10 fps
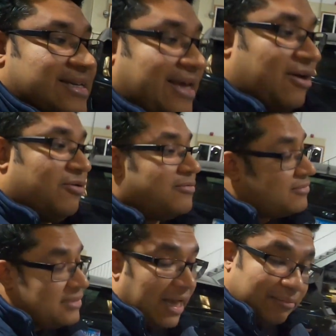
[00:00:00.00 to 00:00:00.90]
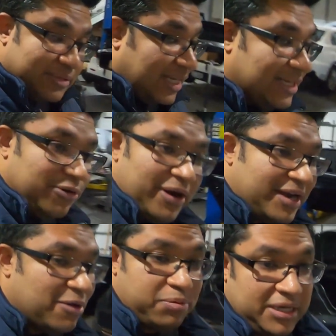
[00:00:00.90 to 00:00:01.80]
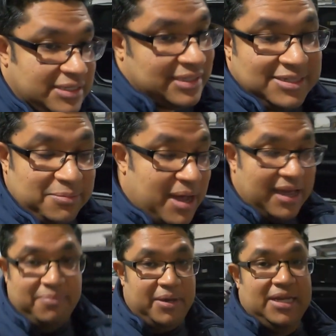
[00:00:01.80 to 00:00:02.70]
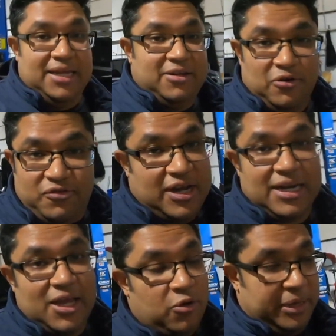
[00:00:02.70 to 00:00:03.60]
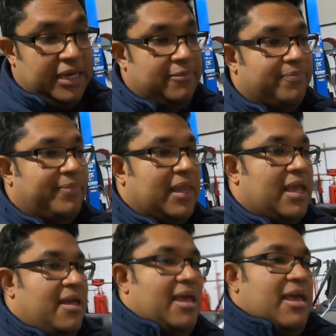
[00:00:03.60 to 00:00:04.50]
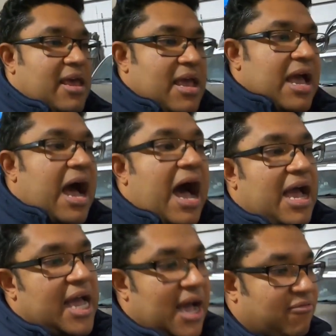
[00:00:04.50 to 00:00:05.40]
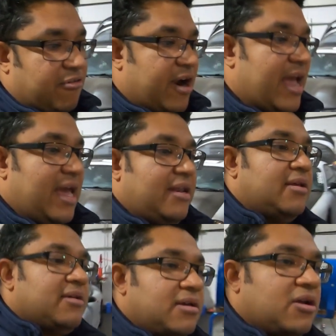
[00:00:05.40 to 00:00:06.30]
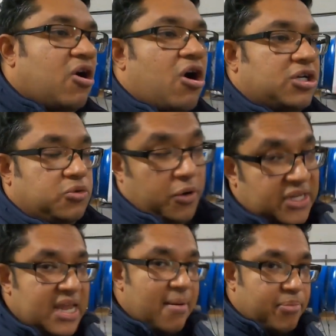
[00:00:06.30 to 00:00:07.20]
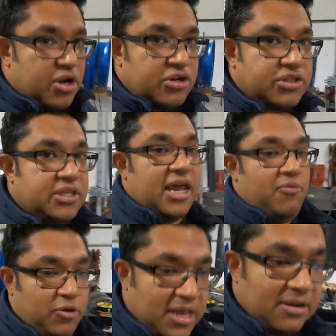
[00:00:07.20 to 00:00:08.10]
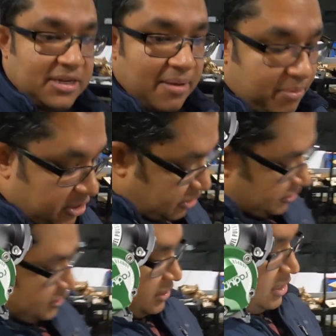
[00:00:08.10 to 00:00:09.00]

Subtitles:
Now, I'm telling you right now, please, this is my opinion, don't fucking kill me. I have ran cars with dampeners and without dampeners.